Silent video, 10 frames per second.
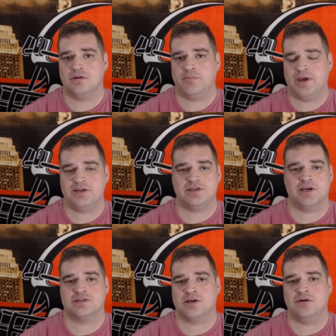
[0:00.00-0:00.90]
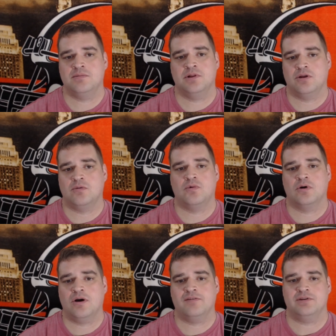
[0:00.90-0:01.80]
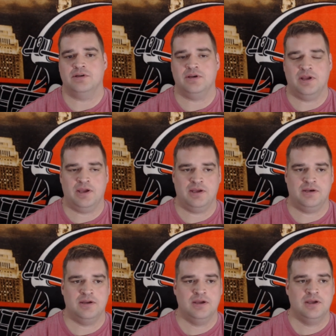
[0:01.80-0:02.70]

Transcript: paychecks come a little more often, and